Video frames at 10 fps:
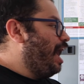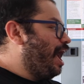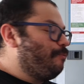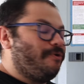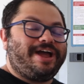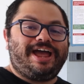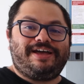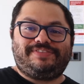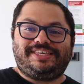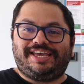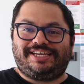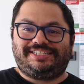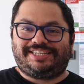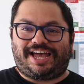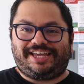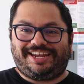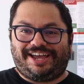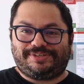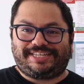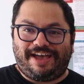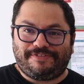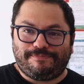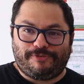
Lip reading: I won't have the anxiety I was having